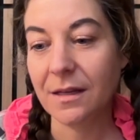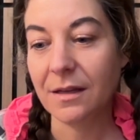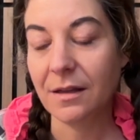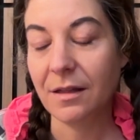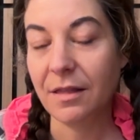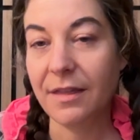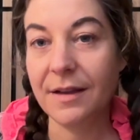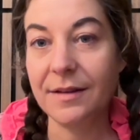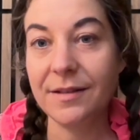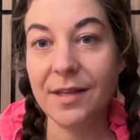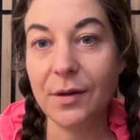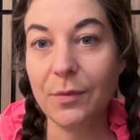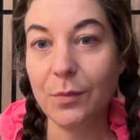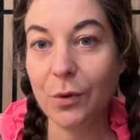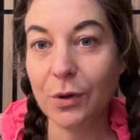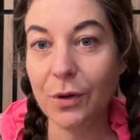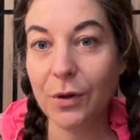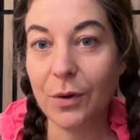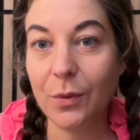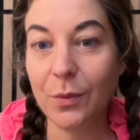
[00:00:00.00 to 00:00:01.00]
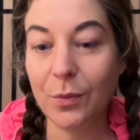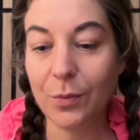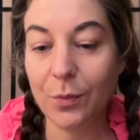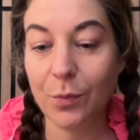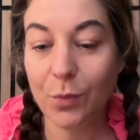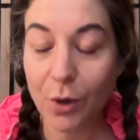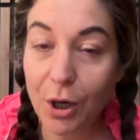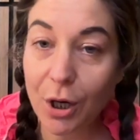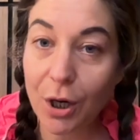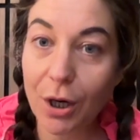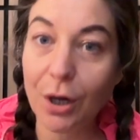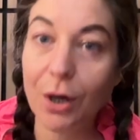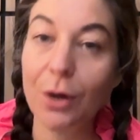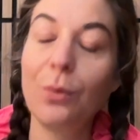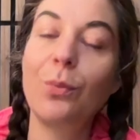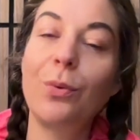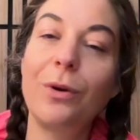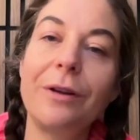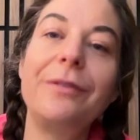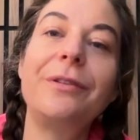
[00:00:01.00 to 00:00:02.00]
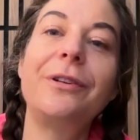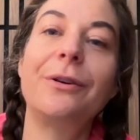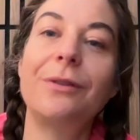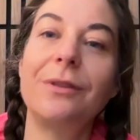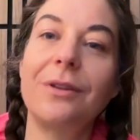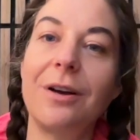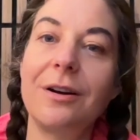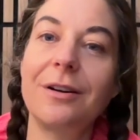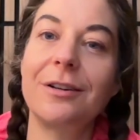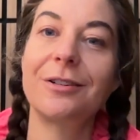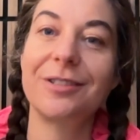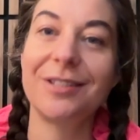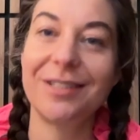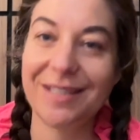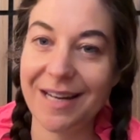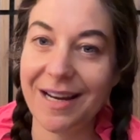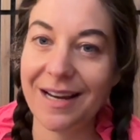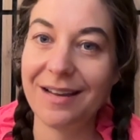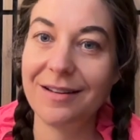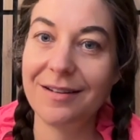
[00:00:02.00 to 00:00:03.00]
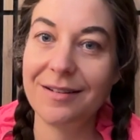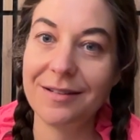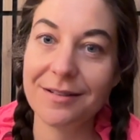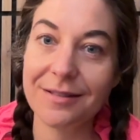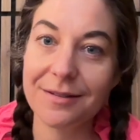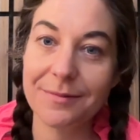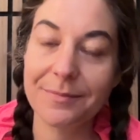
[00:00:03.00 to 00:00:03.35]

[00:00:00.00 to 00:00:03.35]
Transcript: Things that were will no longer stand.